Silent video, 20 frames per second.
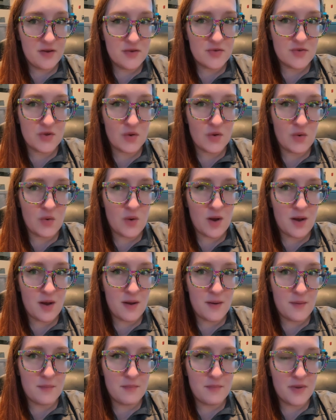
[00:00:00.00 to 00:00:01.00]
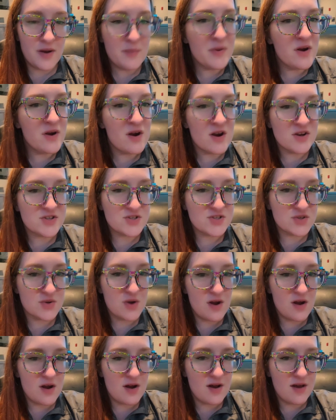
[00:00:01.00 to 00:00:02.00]
So, Papa
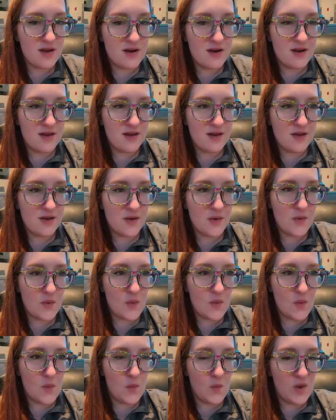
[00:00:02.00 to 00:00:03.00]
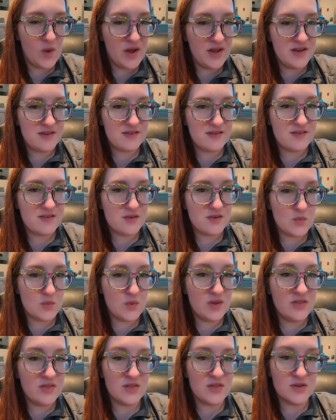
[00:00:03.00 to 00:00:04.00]
Archeron went
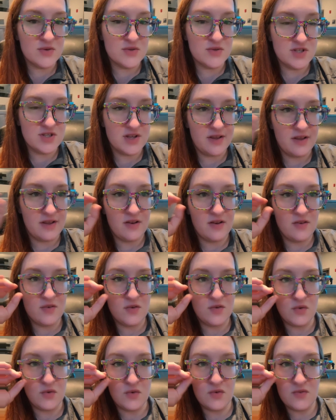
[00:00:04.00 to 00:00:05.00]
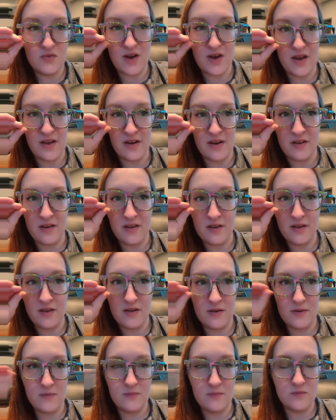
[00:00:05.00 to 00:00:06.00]
with Lucien to find,
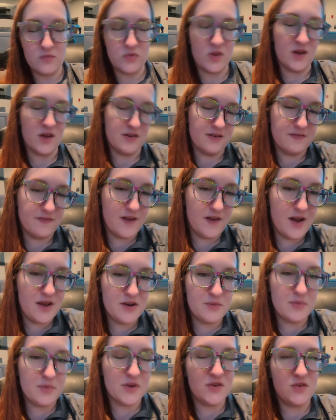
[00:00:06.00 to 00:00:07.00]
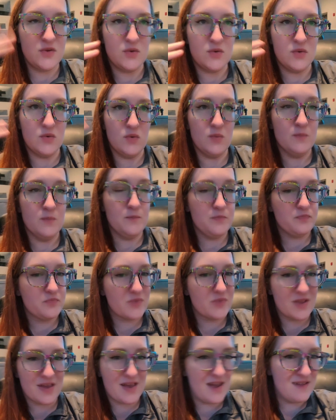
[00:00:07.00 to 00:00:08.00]
not to find, but to
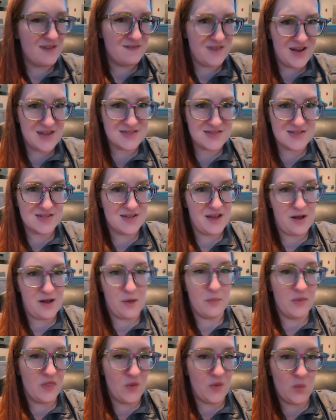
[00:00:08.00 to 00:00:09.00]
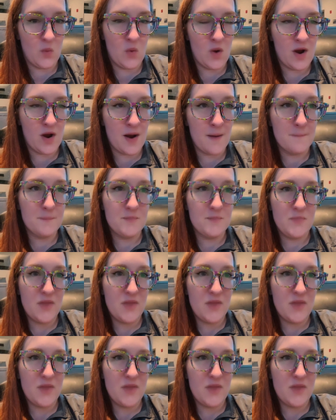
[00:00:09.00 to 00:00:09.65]
get Vassa to help in the war.